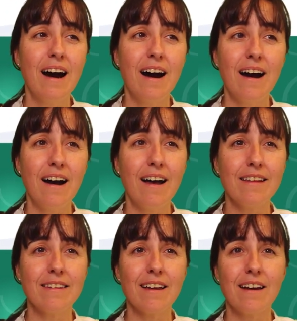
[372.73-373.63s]

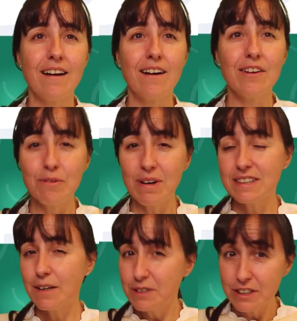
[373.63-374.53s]
And uh, otherwise,
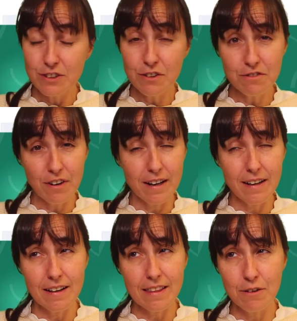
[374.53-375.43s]
I will see you on
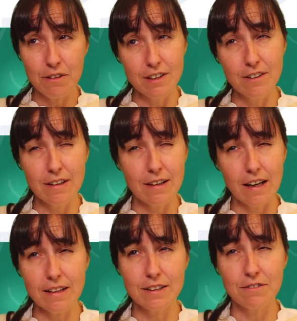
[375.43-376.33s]
Friday, I think with another
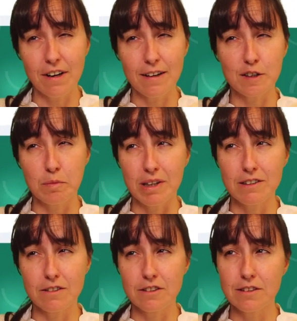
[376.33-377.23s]
DAX Friday's
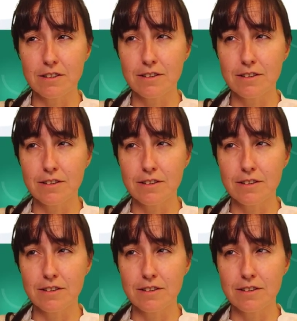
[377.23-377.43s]
Battle.